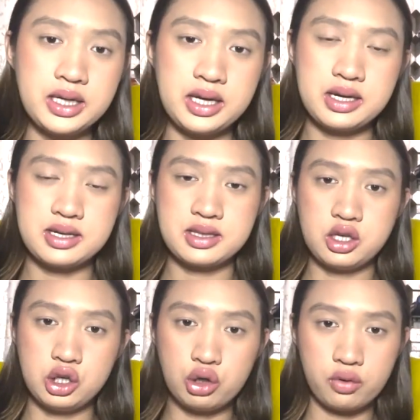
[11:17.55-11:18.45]
It is
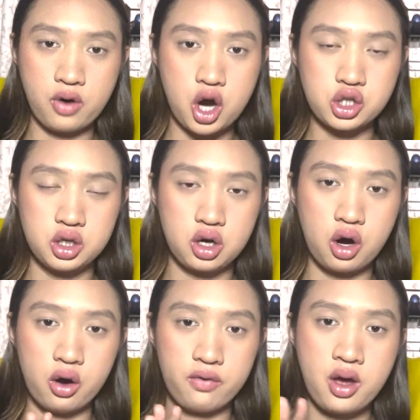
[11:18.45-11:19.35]
the new version
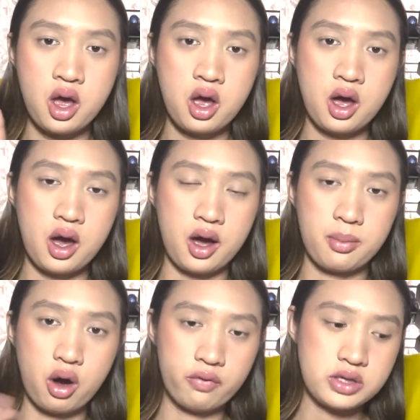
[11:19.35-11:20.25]
of
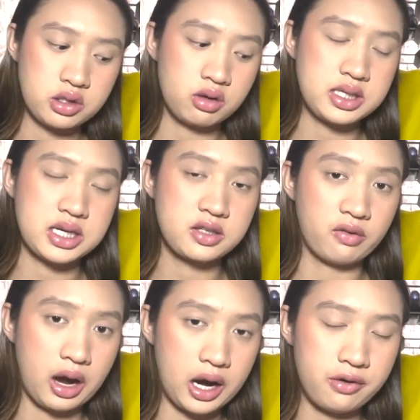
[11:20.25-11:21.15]
Office
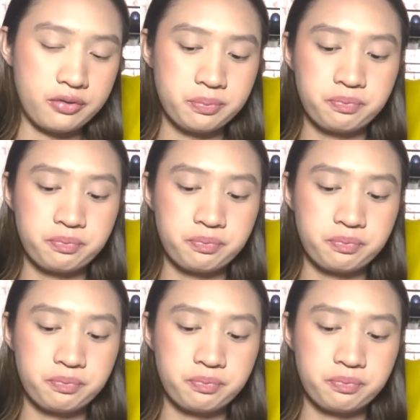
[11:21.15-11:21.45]
365.